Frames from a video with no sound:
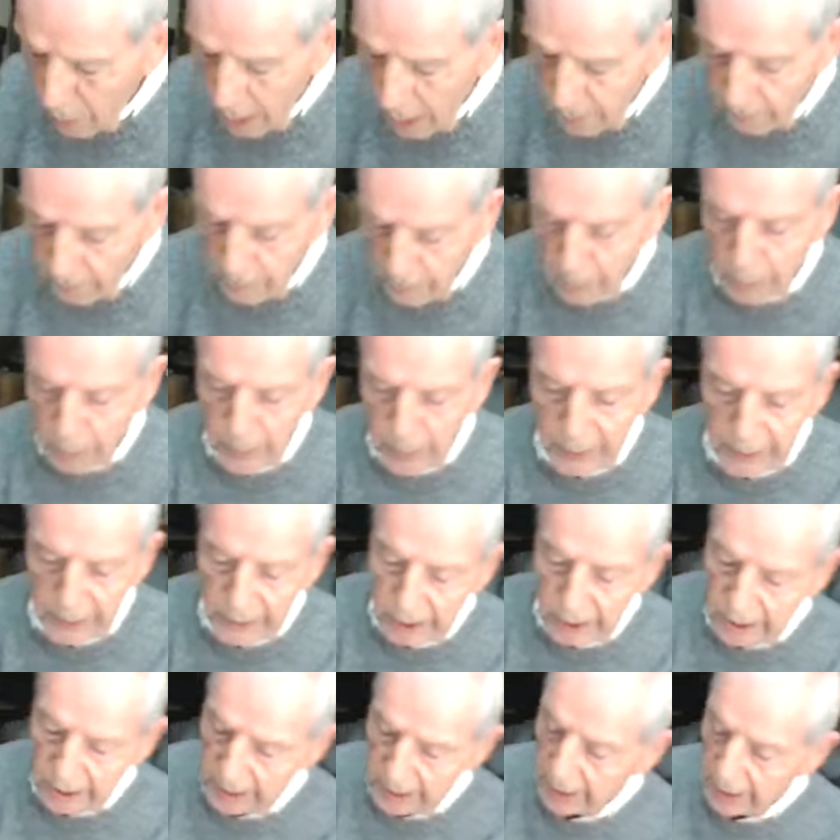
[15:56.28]
1 for
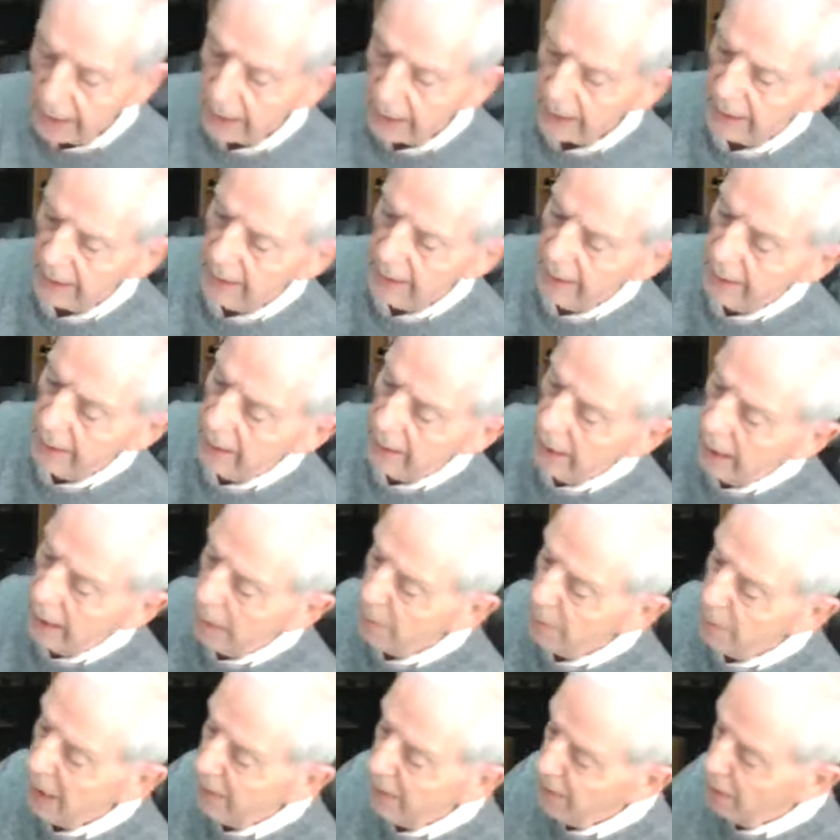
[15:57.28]
pity's sake.
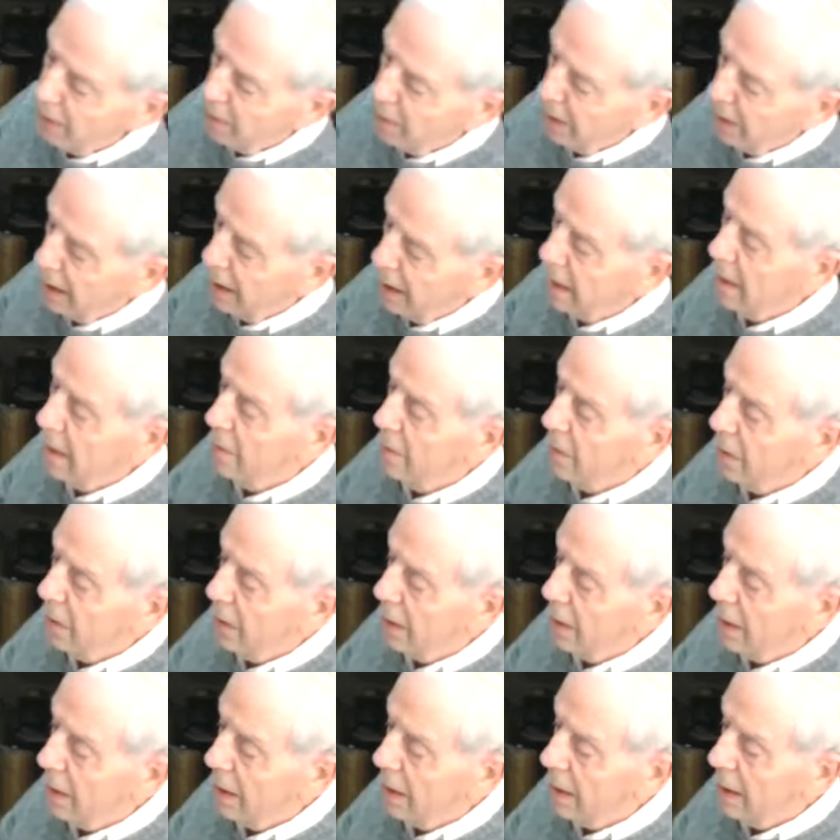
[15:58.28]
I'm having a bit of
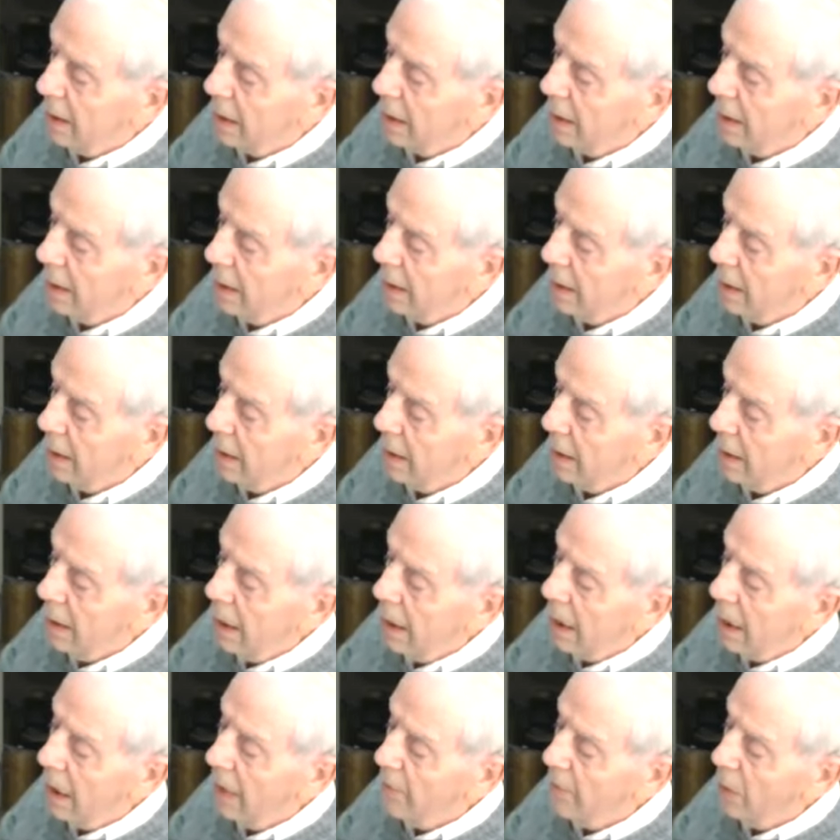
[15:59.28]
difficulty seeing.
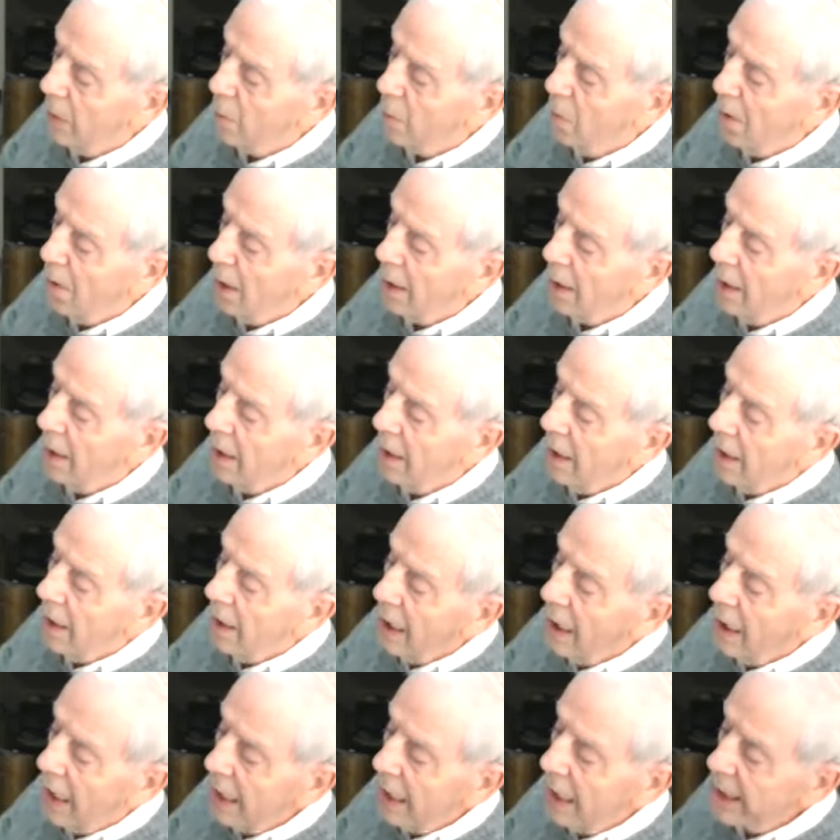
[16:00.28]
11 1.
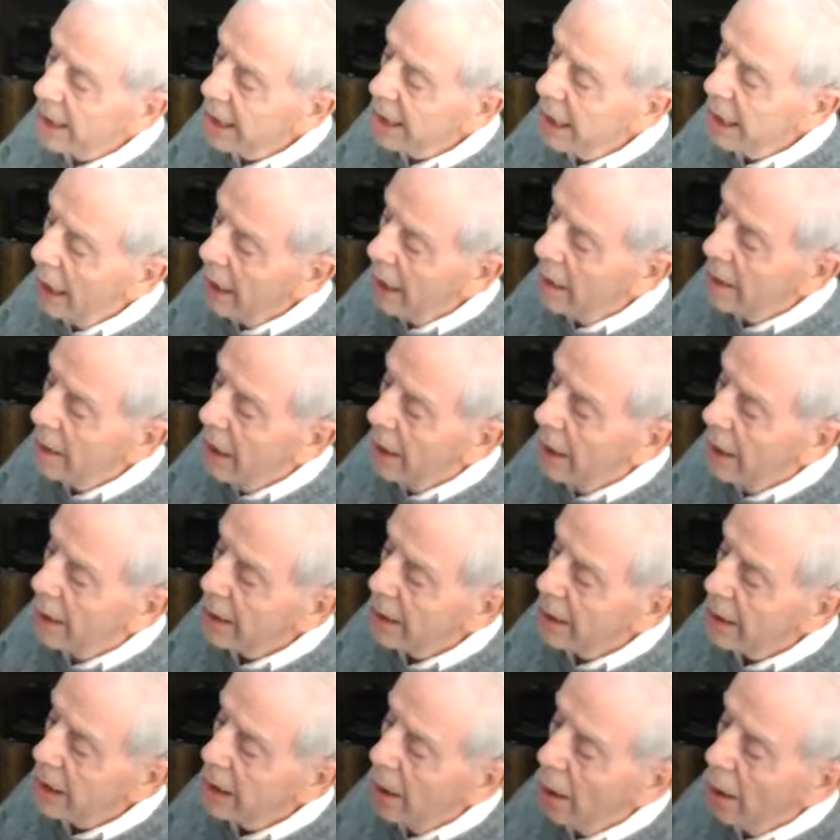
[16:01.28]
I say then, as